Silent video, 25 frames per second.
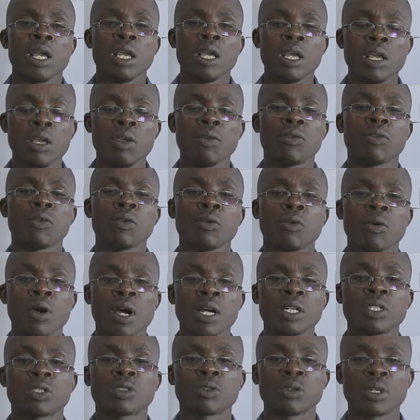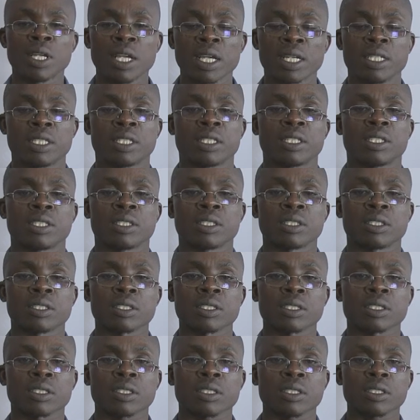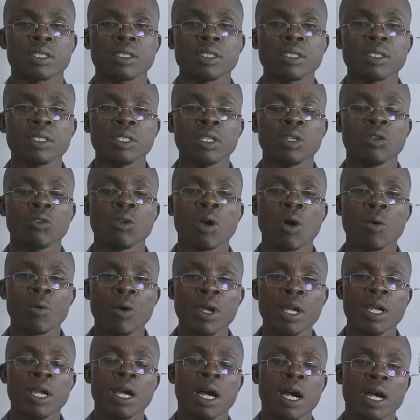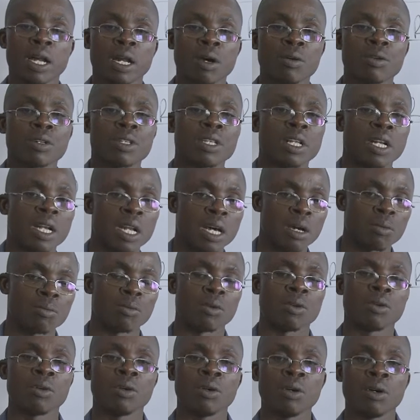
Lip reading: if you want to get your way around the lab,